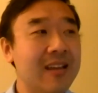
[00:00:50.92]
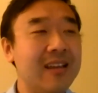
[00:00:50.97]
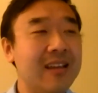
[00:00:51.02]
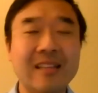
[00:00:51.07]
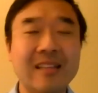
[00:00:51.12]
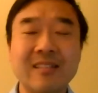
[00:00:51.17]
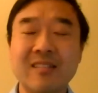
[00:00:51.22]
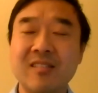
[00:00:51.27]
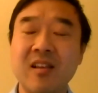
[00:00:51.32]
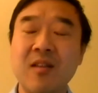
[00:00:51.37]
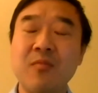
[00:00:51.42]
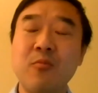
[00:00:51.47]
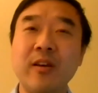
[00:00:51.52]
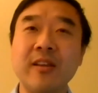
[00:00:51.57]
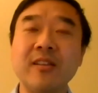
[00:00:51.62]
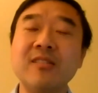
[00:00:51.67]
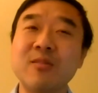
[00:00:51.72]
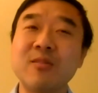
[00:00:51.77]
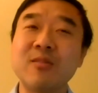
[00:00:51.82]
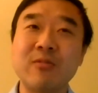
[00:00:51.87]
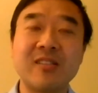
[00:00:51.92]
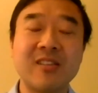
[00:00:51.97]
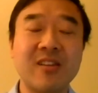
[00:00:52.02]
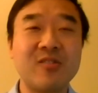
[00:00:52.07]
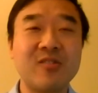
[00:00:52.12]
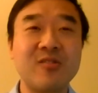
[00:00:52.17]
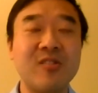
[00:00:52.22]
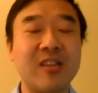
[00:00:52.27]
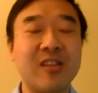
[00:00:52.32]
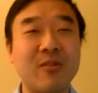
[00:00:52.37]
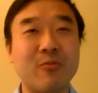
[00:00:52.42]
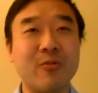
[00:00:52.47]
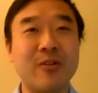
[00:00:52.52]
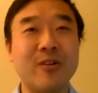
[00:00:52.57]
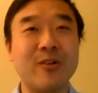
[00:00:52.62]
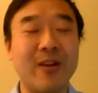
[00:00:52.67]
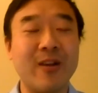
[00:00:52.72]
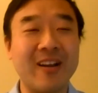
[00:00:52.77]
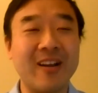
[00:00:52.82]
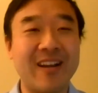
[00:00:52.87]
in some ways, the recession that we're
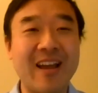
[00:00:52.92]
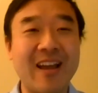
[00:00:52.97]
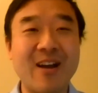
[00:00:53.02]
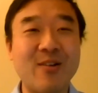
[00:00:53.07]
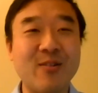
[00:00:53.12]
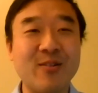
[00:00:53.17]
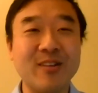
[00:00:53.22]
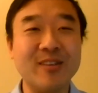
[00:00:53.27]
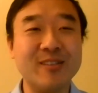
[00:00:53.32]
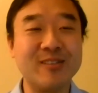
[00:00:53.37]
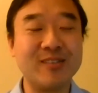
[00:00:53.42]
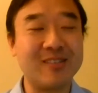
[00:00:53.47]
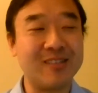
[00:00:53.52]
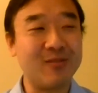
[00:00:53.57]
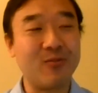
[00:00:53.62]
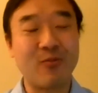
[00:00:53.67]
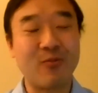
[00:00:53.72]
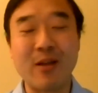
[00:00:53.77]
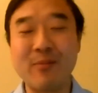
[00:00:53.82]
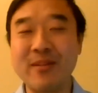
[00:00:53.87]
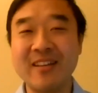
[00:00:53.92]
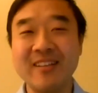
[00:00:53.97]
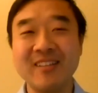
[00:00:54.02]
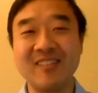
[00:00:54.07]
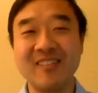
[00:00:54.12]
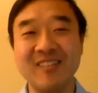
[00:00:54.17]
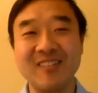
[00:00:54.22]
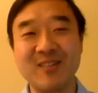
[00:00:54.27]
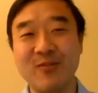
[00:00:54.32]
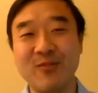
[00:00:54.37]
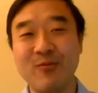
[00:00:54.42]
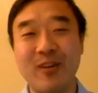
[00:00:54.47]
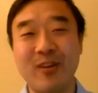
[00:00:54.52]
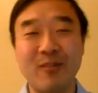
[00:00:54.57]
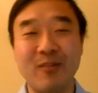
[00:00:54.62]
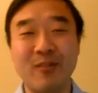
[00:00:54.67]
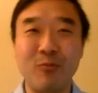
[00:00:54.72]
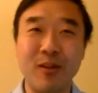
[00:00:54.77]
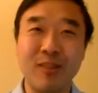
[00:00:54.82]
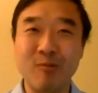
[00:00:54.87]
in right now is reminiscent of
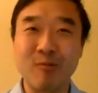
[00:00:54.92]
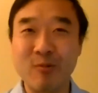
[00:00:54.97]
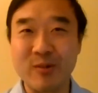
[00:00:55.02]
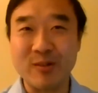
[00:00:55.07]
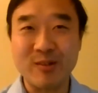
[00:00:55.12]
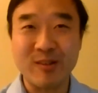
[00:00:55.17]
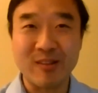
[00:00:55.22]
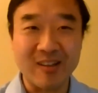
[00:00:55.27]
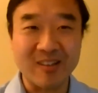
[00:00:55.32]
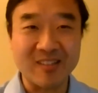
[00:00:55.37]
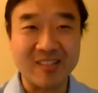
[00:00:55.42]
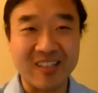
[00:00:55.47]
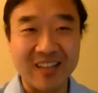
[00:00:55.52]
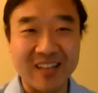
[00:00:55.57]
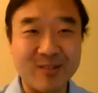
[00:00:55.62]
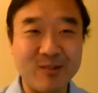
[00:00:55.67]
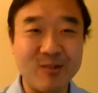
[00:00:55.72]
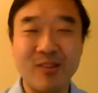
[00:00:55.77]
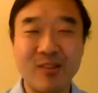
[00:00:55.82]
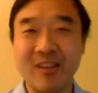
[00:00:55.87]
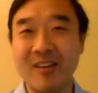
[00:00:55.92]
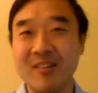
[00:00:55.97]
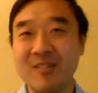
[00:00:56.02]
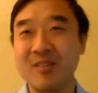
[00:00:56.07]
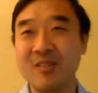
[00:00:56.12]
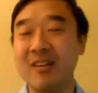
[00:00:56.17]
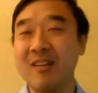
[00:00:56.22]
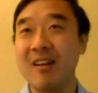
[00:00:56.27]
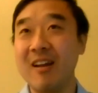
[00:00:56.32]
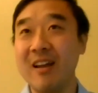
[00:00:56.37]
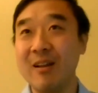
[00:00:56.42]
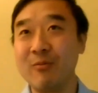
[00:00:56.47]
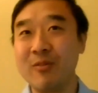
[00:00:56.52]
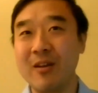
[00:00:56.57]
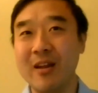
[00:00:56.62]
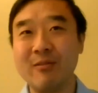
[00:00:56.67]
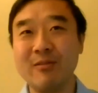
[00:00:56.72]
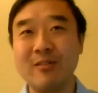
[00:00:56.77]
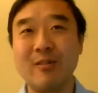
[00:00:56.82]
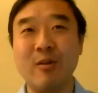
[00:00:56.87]
what went through in 2008-2009 when
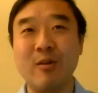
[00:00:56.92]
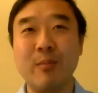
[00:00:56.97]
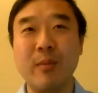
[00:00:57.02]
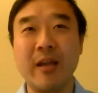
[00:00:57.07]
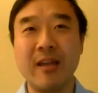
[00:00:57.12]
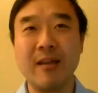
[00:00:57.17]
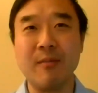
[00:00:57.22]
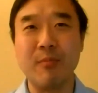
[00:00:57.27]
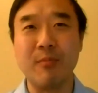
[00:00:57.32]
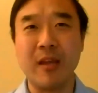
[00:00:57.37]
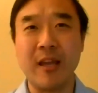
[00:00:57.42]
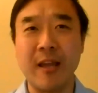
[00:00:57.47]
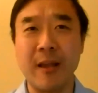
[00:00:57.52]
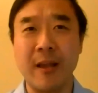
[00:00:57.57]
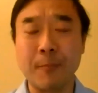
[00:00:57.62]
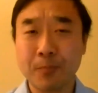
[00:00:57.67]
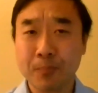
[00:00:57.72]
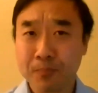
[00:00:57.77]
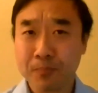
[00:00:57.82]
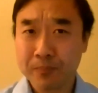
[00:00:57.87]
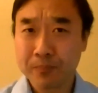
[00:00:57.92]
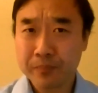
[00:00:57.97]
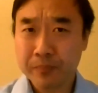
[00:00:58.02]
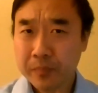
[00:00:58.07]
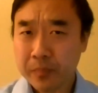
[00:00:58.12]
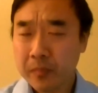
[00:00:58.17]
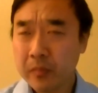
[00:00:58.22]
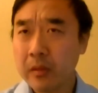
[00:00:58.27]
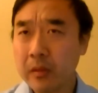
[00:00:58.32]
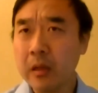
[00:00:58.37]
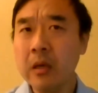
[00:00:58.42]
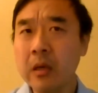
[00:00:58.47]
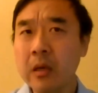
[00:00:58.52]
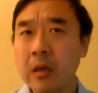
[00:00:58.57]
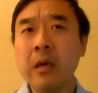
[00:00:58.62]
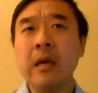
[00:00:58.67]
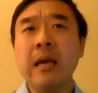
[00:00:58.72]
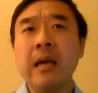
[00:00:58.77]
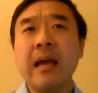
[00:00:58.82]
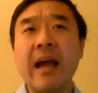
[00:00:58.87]
I was doing my MBA.
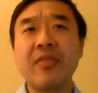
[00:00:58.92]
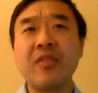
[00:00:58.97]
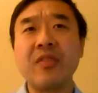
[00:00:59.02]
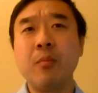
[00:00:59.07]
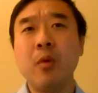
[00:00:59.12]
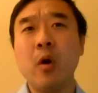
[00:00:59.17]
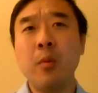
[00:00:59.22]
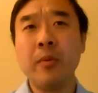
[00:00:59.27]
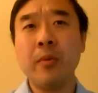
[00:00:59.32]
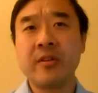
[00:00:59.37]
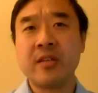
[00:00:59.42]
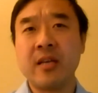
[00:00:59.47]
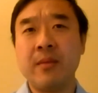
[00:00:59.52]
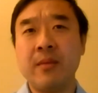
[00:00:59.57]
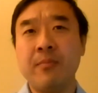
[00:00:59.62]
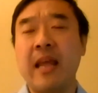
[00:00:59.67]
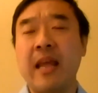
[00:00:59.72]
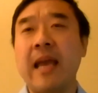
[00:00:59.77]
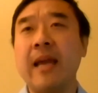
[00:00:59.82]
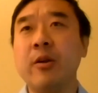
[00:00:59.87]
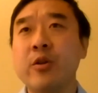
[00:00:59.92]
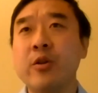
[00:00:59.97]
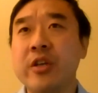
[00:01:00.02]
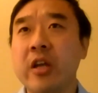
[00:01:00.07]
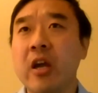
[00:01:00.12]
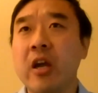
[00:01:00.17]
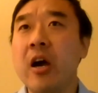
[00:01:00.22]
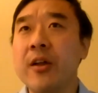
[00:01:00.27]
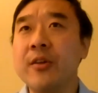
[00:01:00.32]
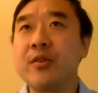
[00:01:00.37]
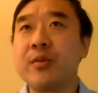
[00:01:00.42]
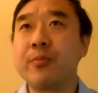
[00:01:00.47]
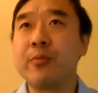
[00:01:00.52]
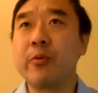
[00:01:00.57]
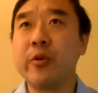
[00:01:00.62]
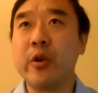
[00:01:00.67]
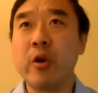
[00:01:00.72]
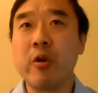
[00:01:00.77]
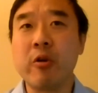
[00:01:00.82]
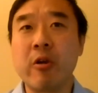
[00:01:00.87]
At the moment, I'm an energy
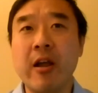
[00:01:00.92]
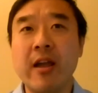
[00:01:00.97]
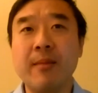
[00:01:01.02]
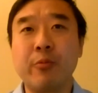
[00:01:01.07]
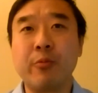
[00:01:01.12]
entrepreneur and